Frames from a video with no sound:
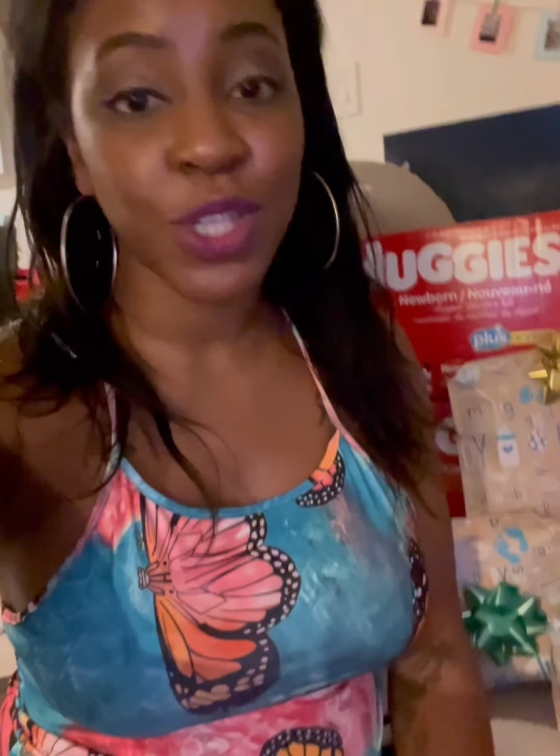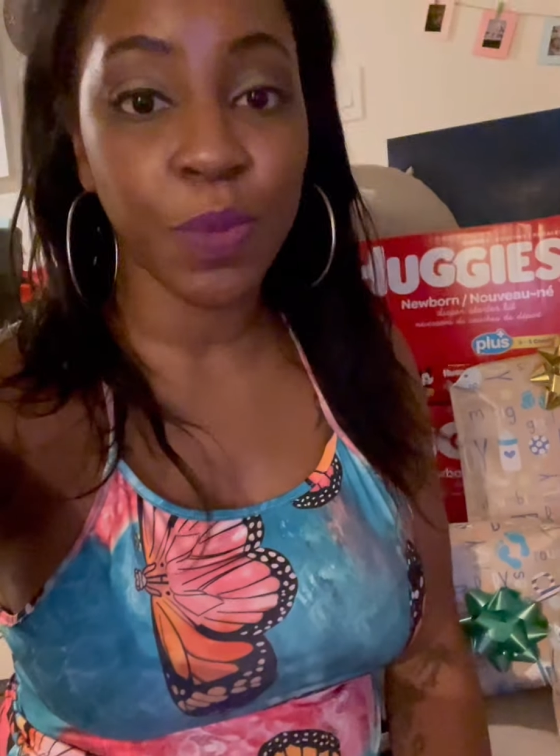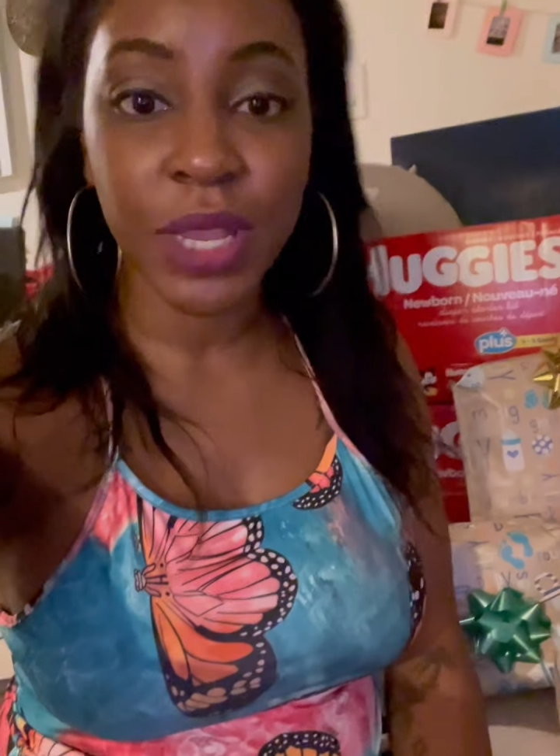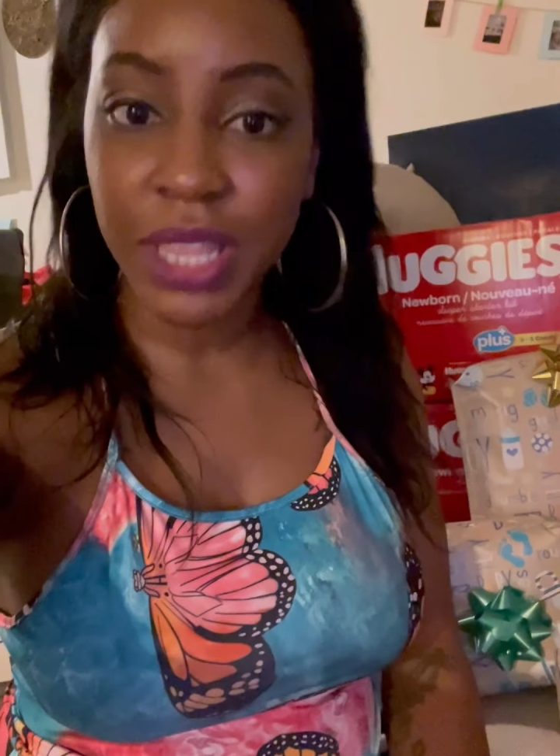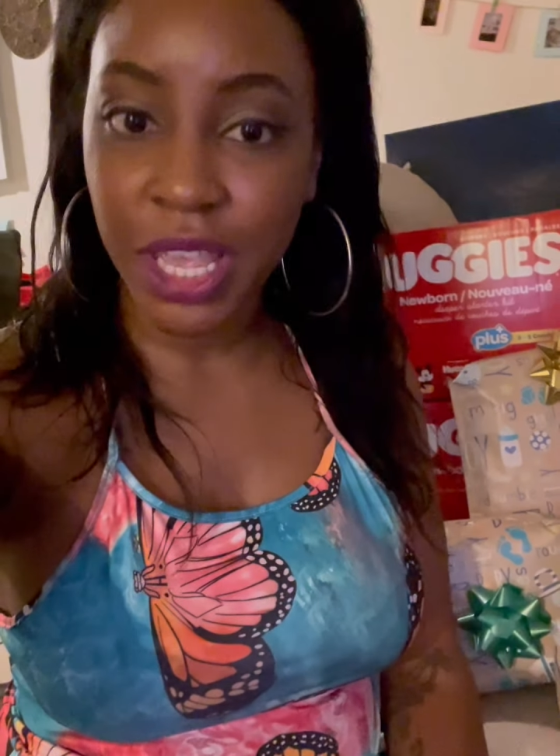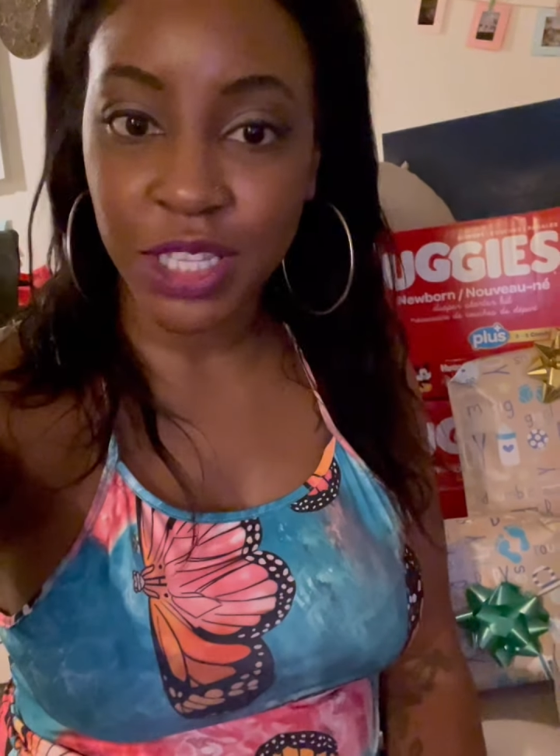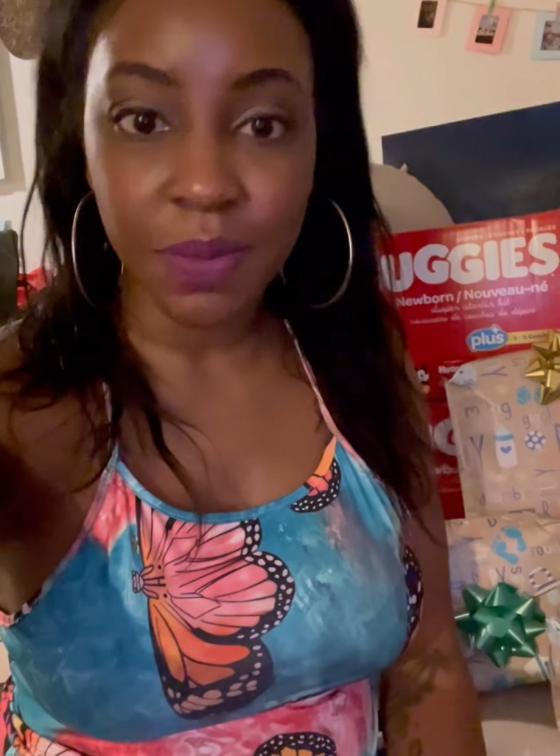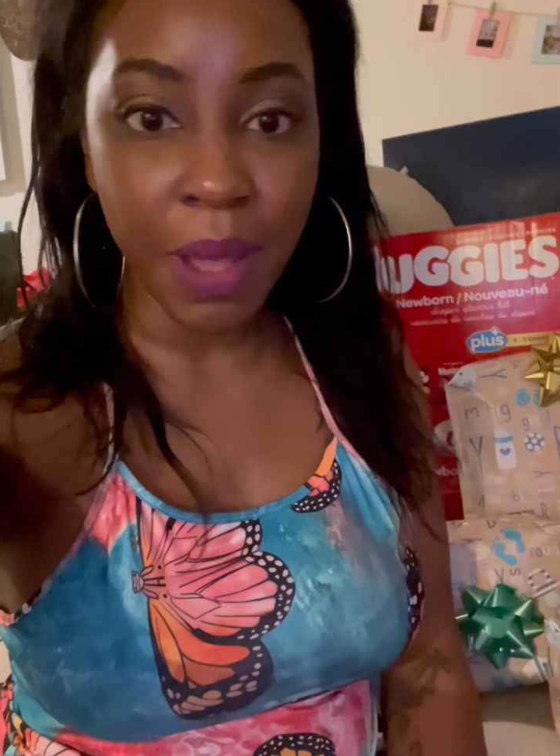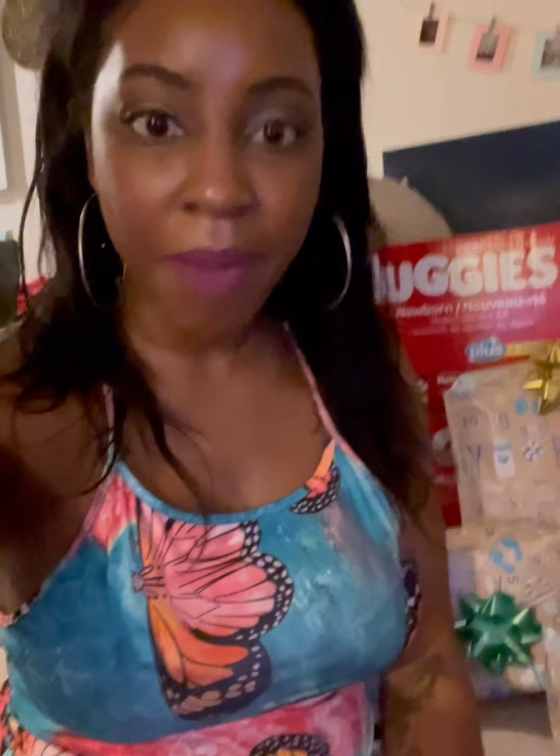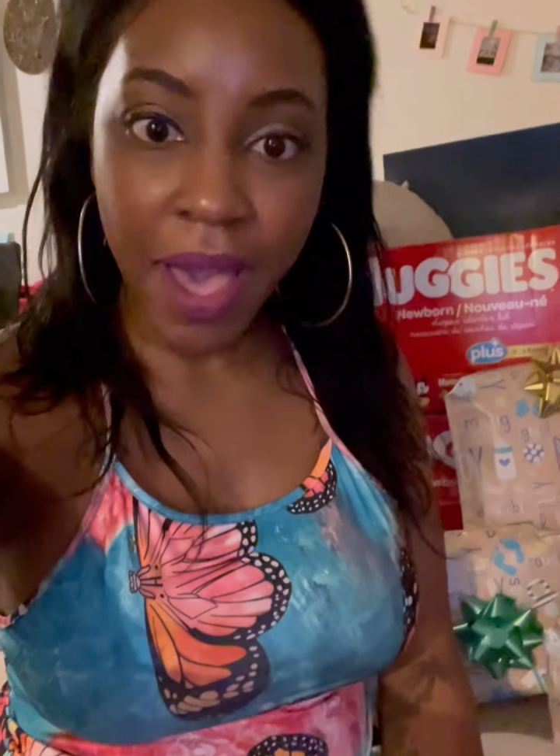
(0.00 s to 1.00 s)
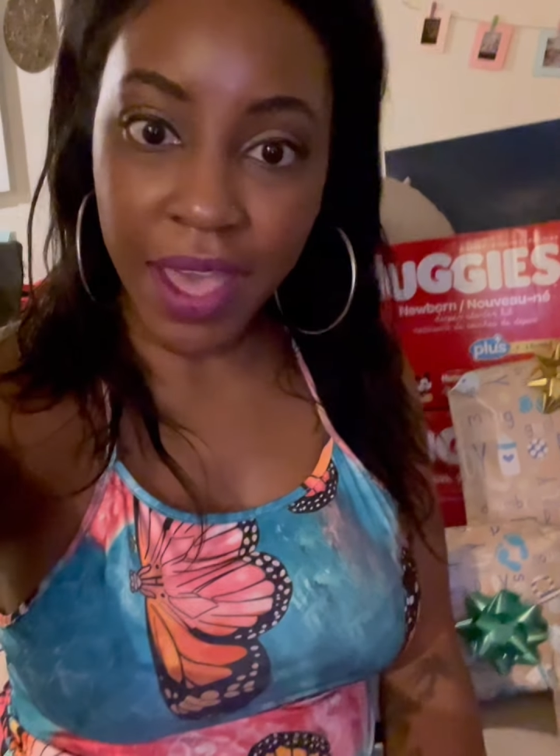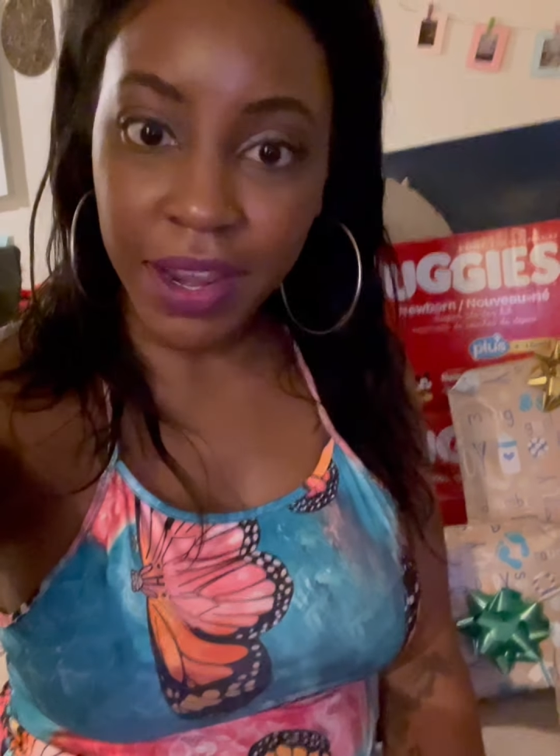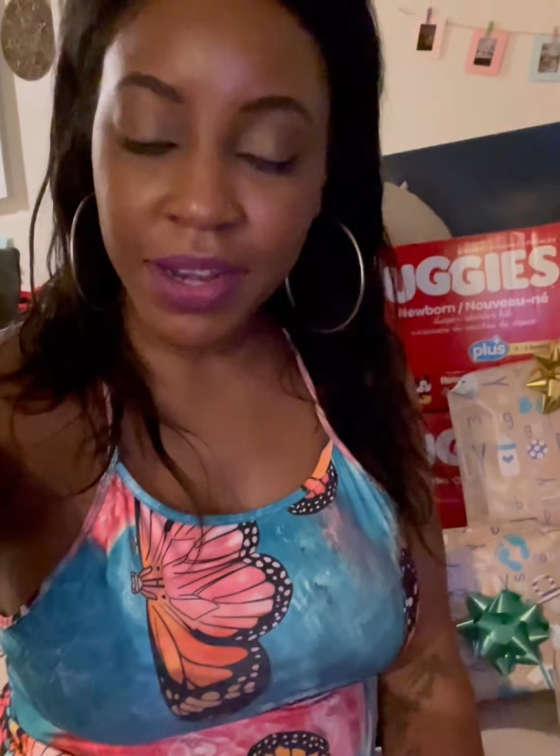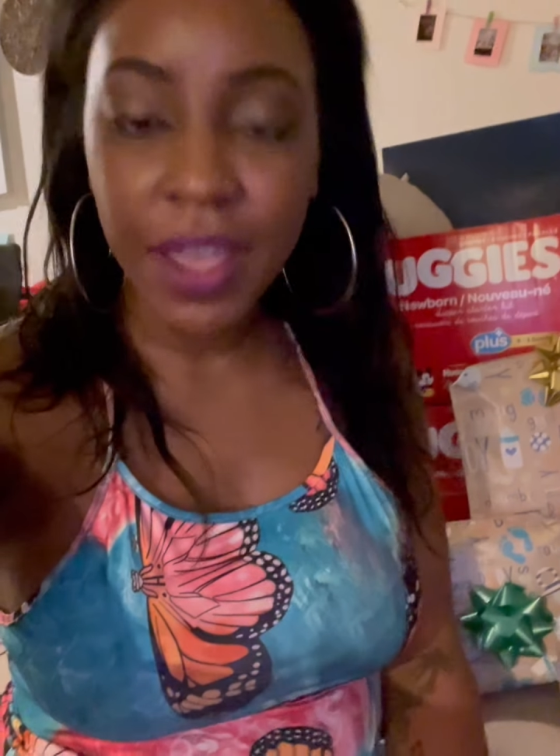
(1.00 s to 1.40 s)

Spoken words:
many things on my mind.